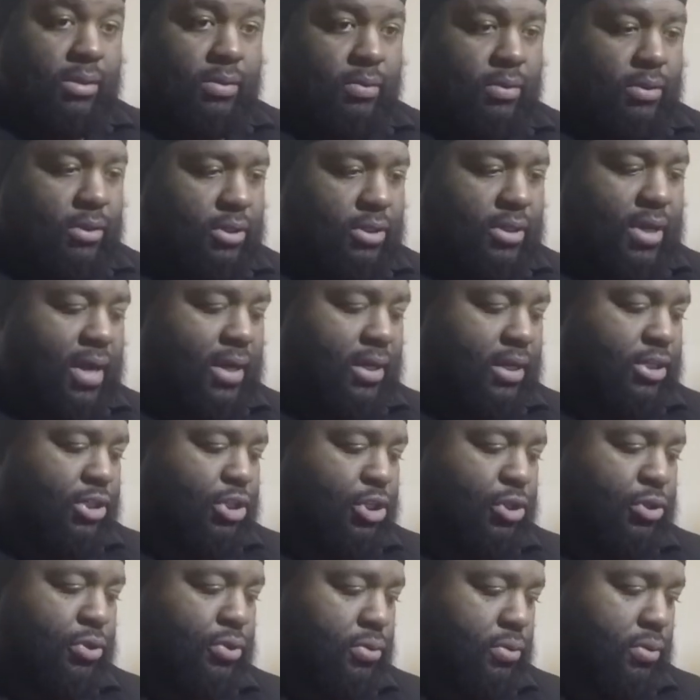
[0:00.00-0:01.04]
soggy
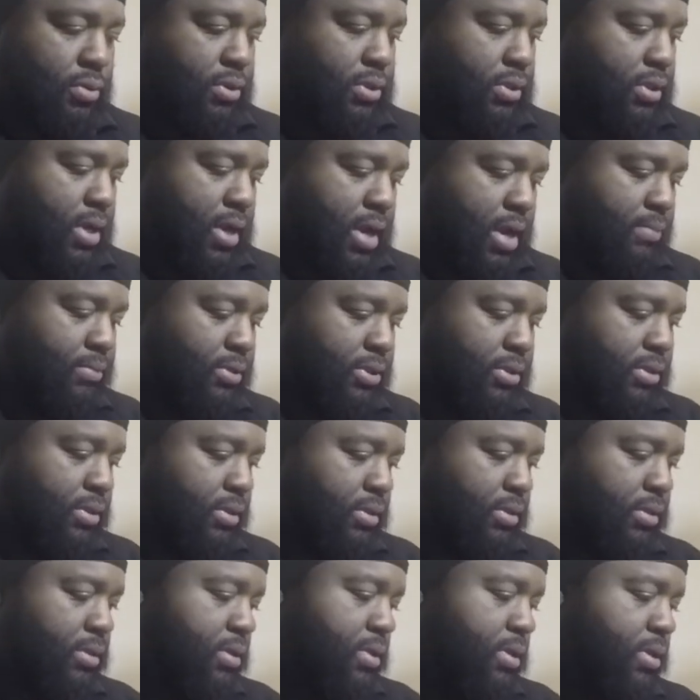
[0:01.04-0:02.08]
shoes, I'm just
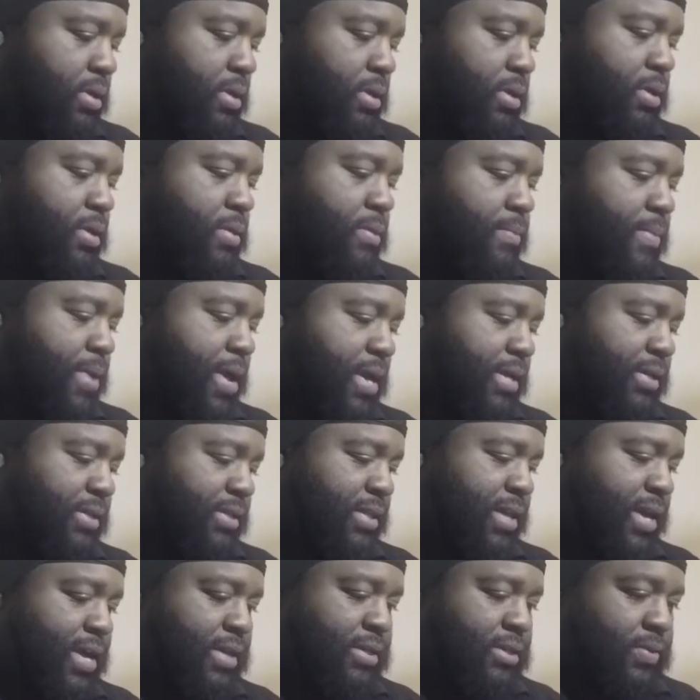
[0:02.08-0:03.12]
past
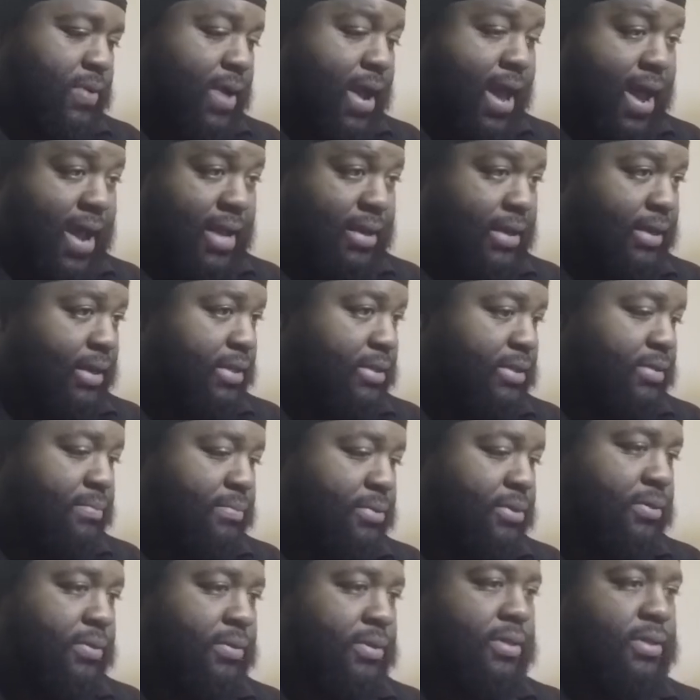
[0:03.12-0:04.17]
that, so I had to get some
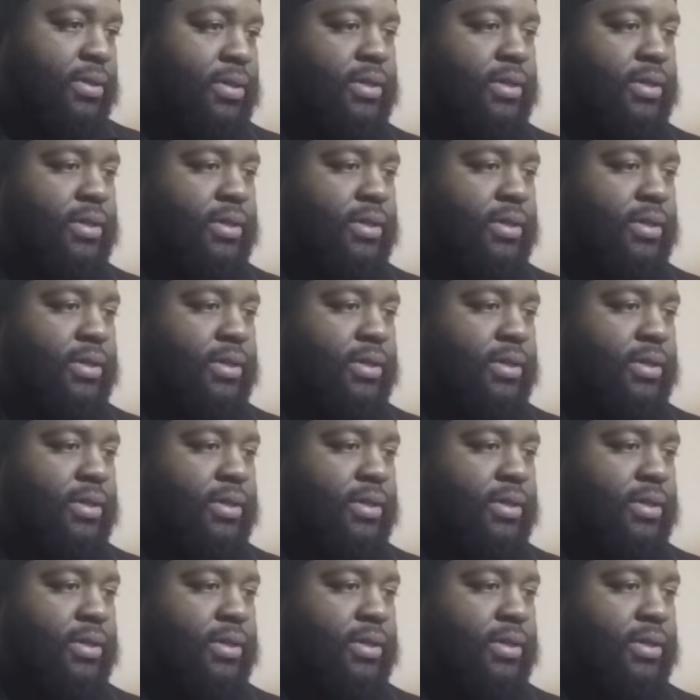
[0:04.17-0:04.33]
boots.